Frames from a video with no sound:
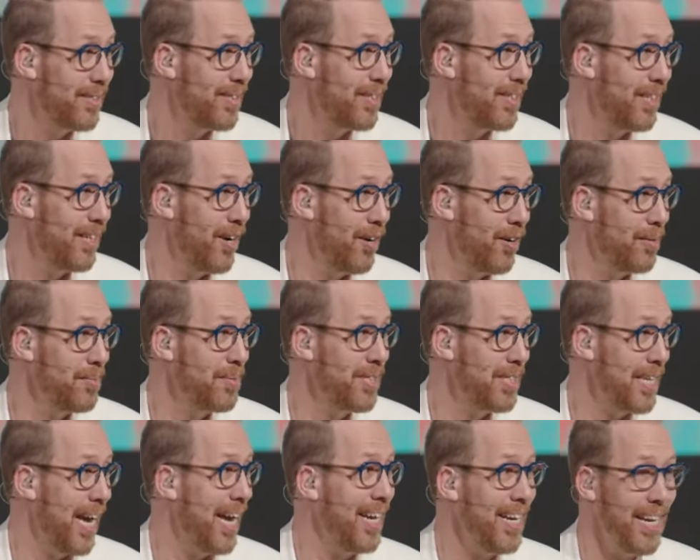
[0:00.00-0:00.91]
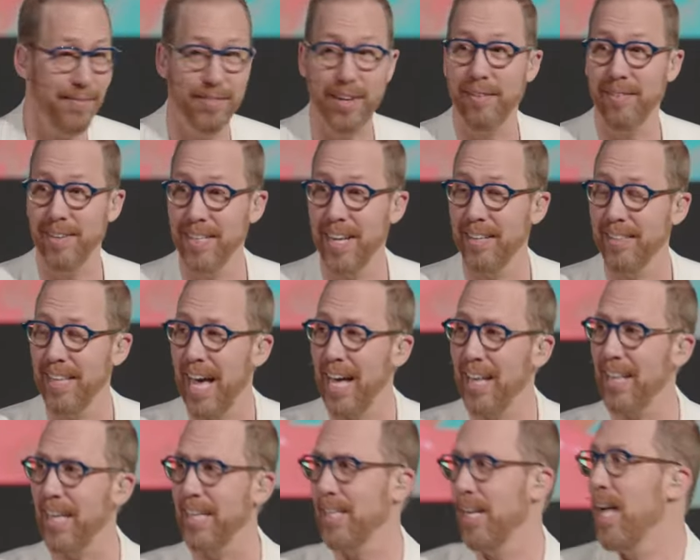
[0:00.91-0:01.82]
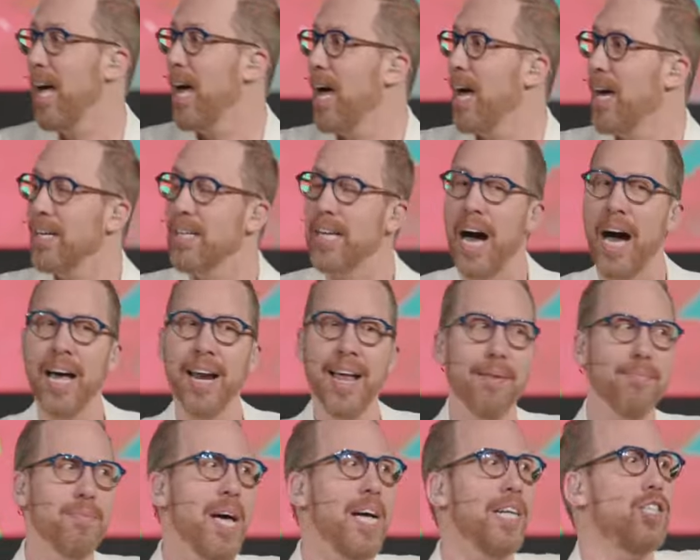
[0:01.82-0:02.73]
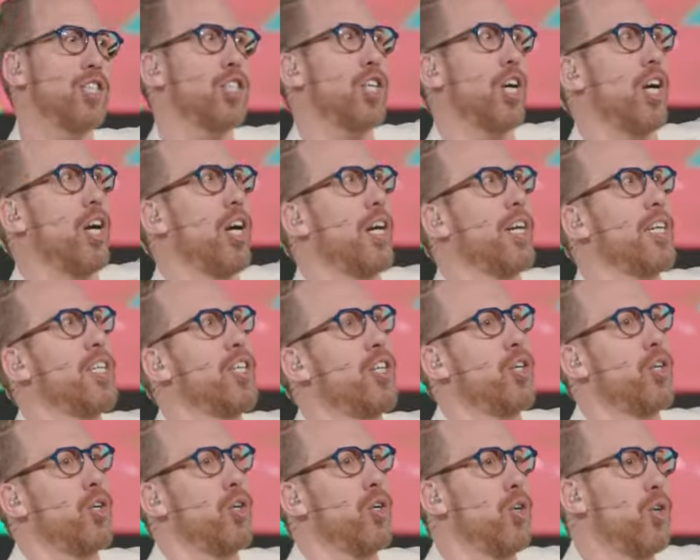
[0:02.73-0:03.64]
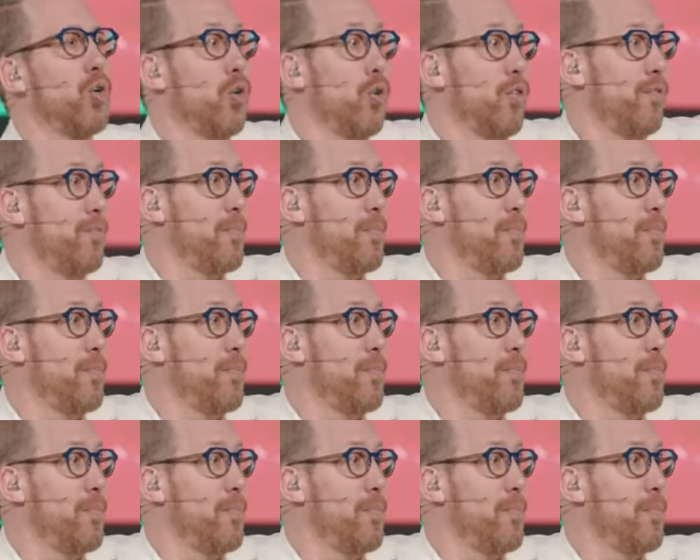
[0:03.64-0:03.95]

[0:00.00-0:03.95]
You know what I'm saying? Have you ever done that? Like, God, I'm not sure you've